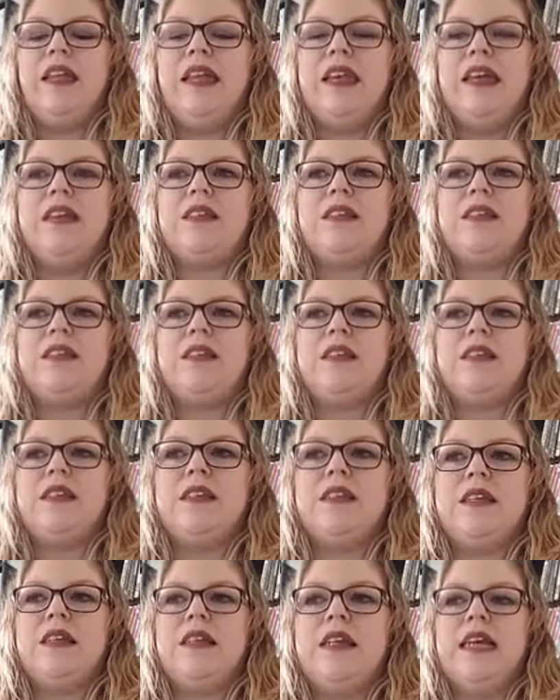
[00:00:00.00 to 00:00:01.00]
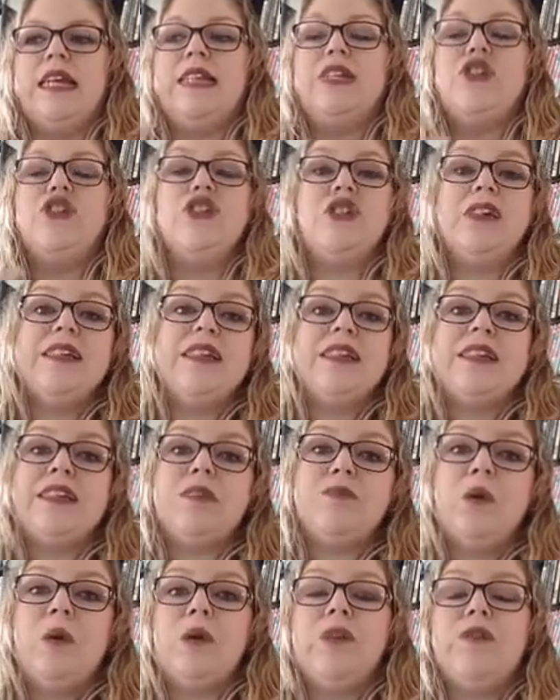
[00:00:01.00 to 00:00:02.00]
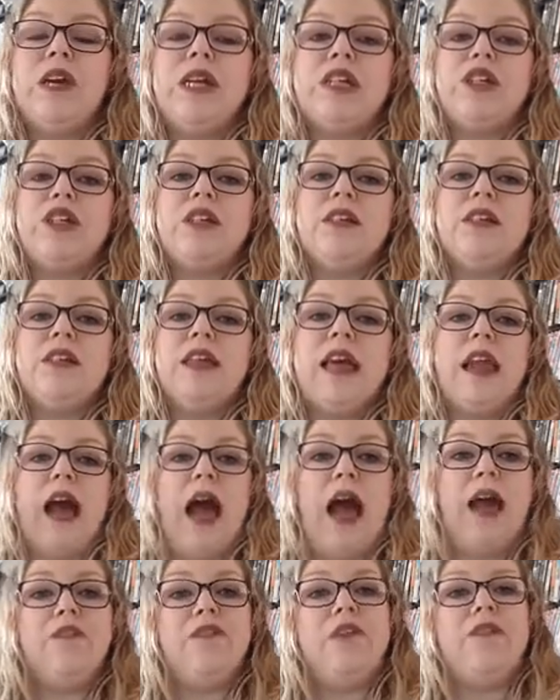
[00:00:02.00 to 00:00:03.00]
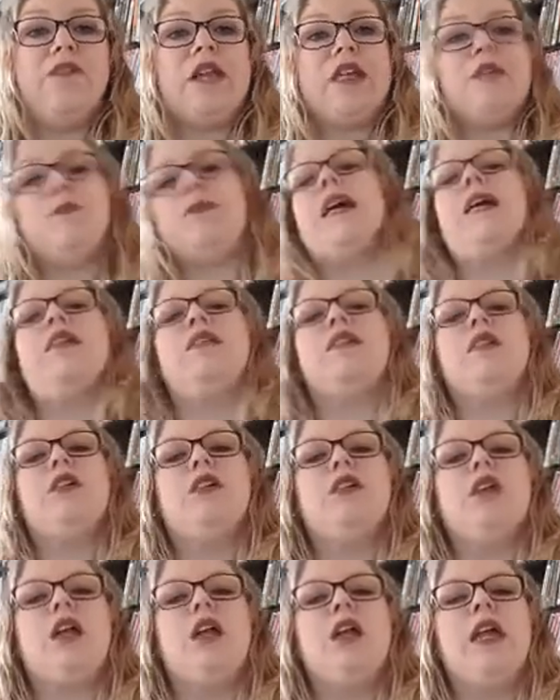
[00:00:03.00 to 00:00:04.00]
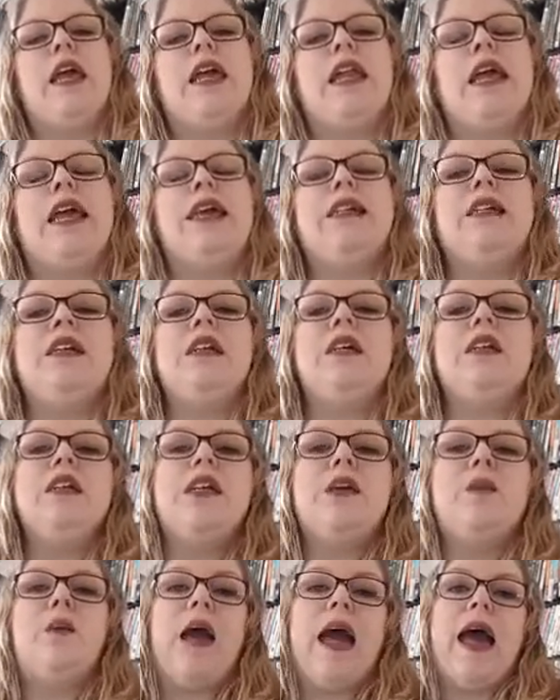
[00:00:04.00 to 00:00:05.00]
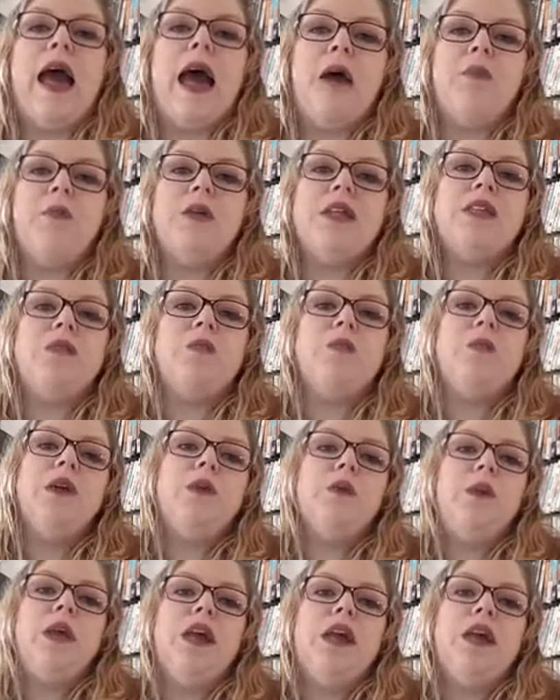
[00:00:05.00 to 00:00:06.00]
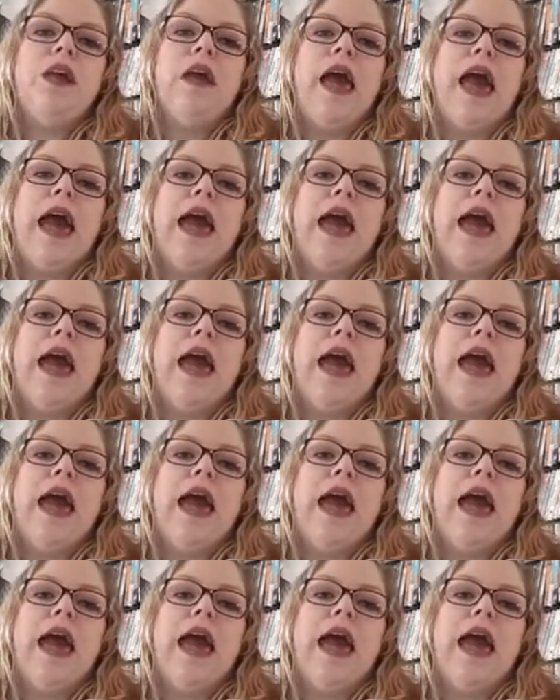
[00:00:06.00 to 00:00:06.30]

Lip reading: It's intrinsic motivation that I've developed as an adult, and ideally what happens when we,